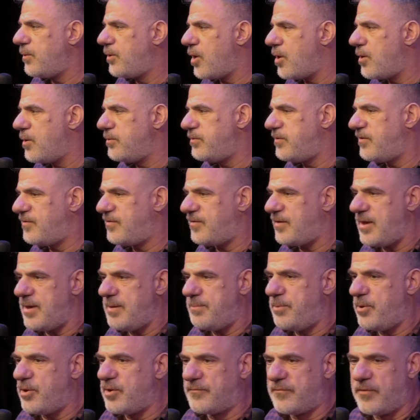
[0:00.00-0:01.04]
go to see
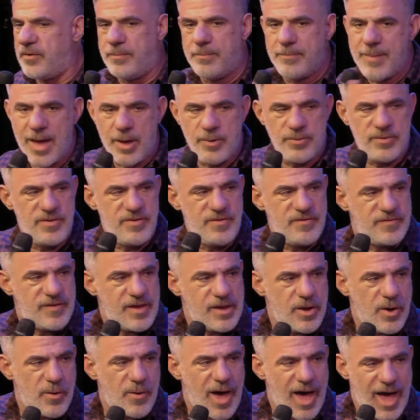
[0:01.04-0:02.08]
beautiful mountains
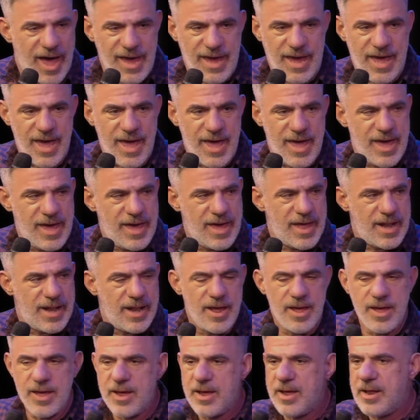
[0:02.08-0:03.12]
and go hiking and
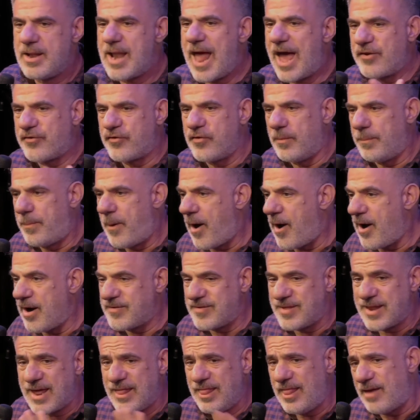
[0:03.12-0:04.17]
national
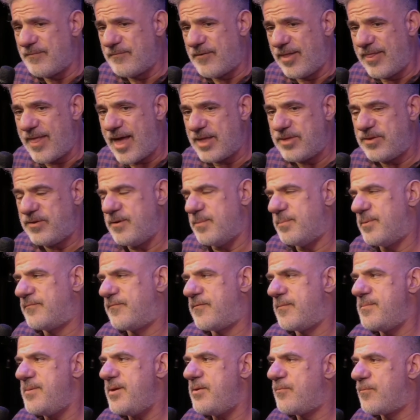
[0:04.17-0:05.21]
parks, and I love all that too. But
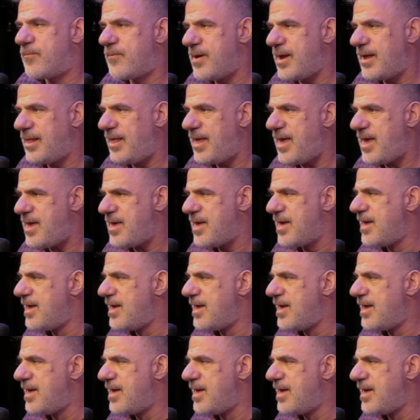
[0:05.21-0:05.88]
for me, really,